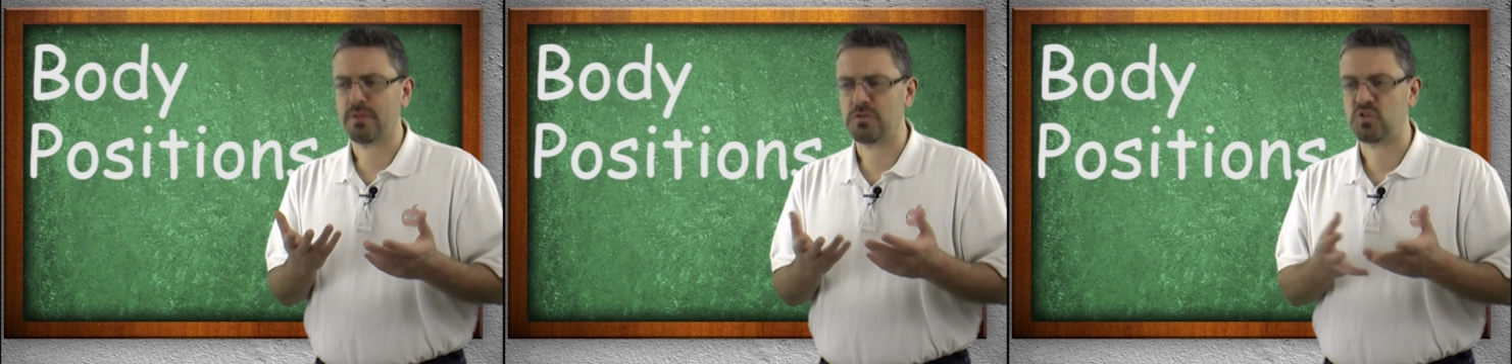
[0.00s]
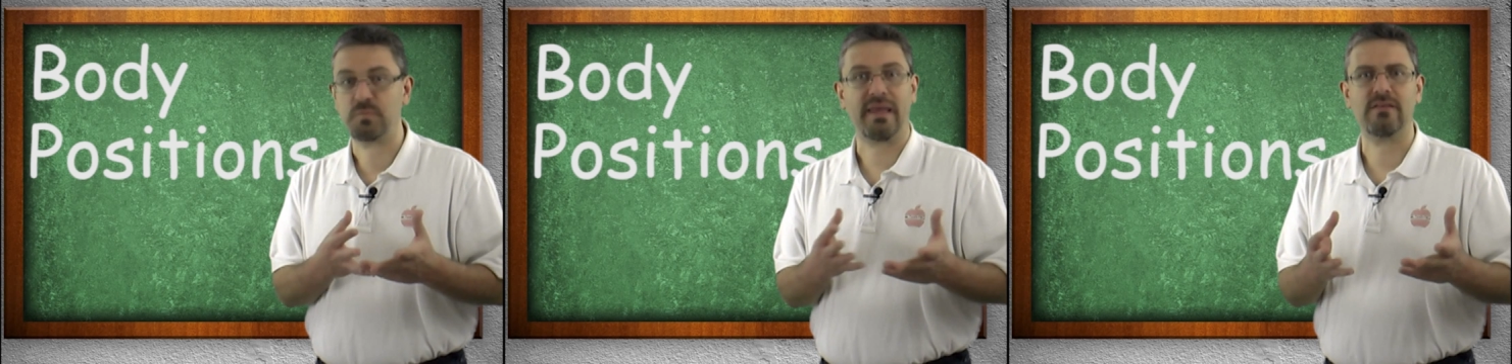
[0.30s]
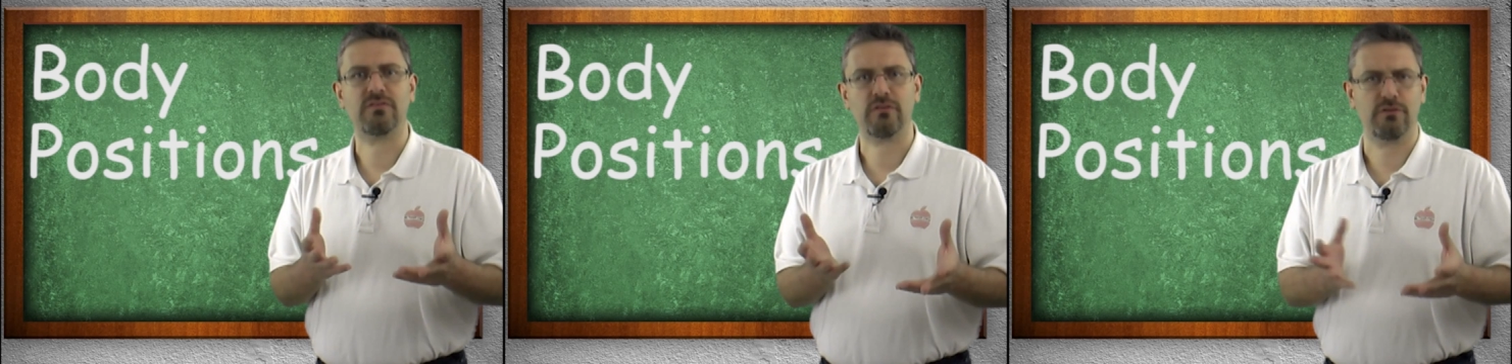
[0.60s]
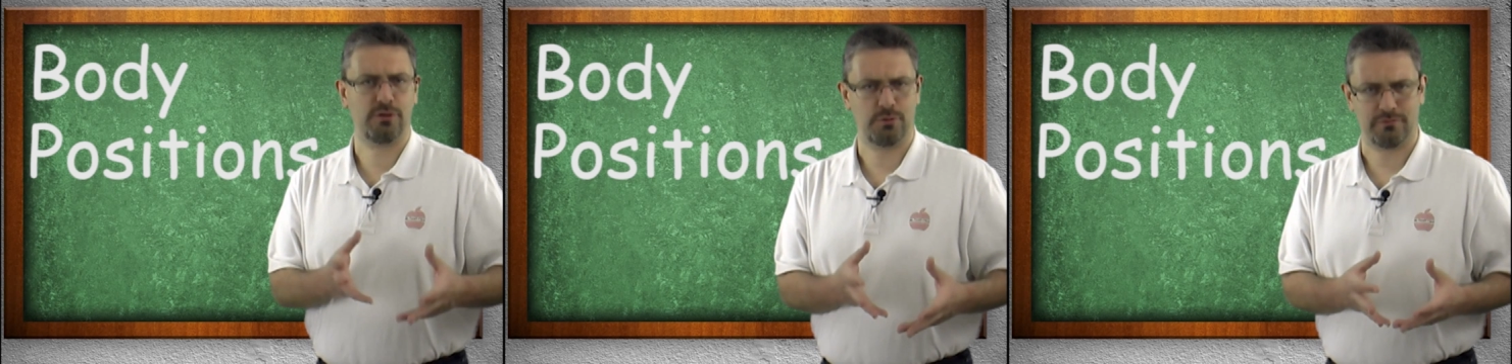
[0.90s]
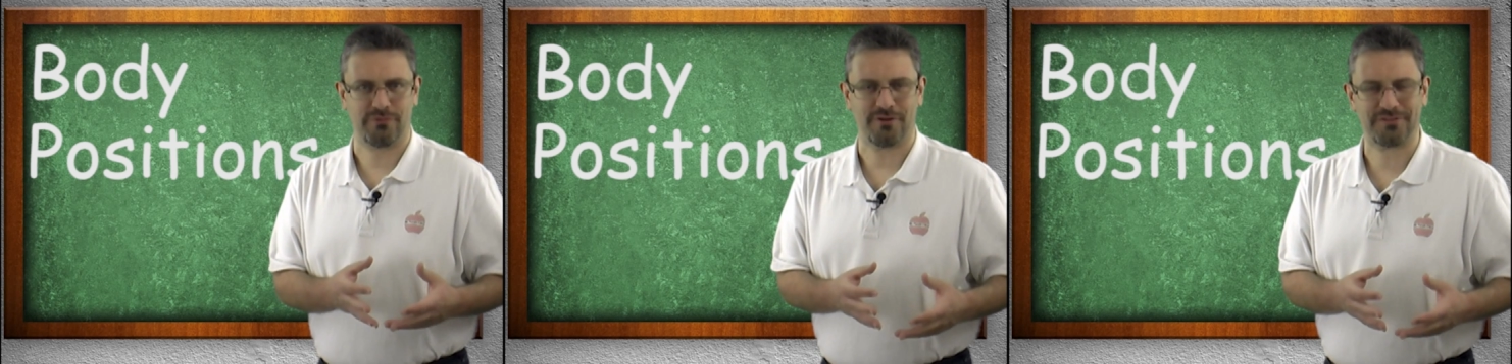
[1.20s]
space in the
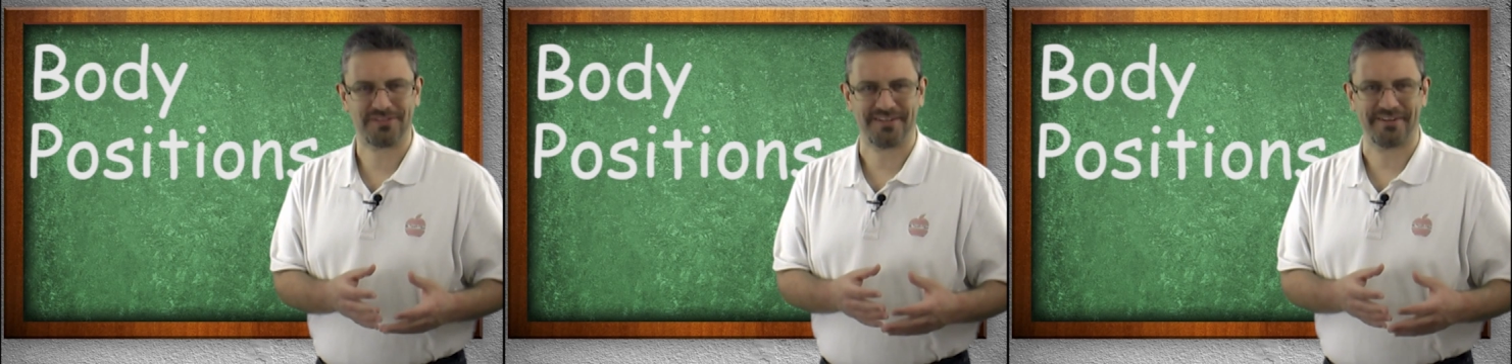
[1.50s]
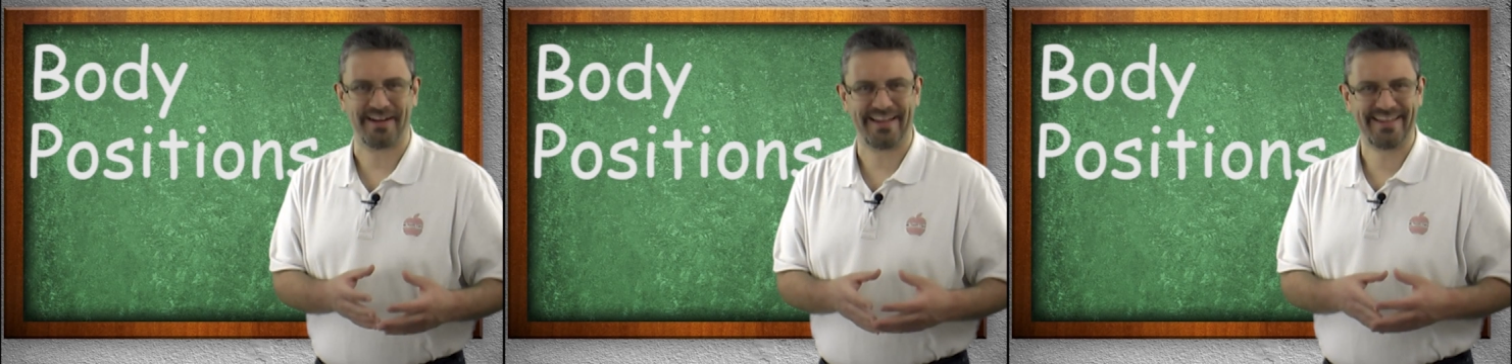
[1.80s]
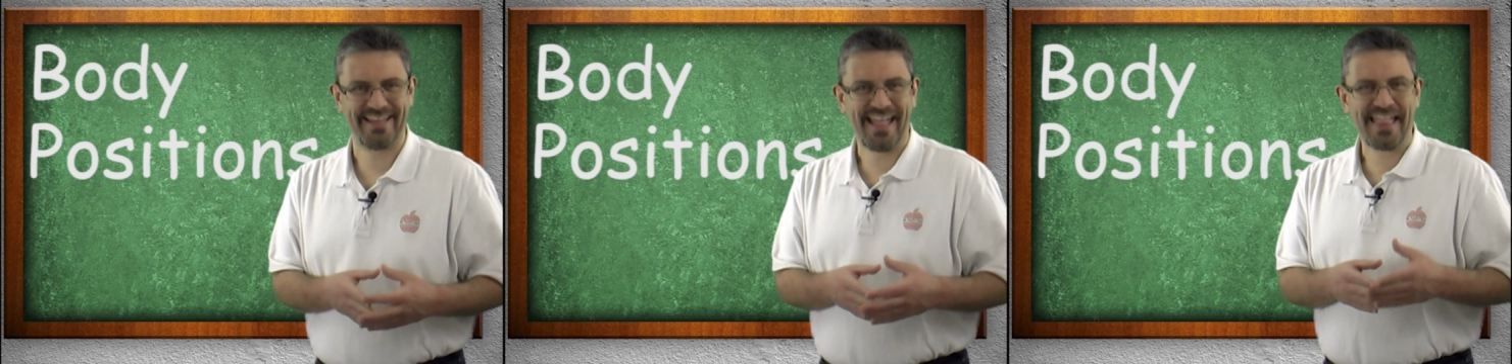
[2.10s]
universe, all right?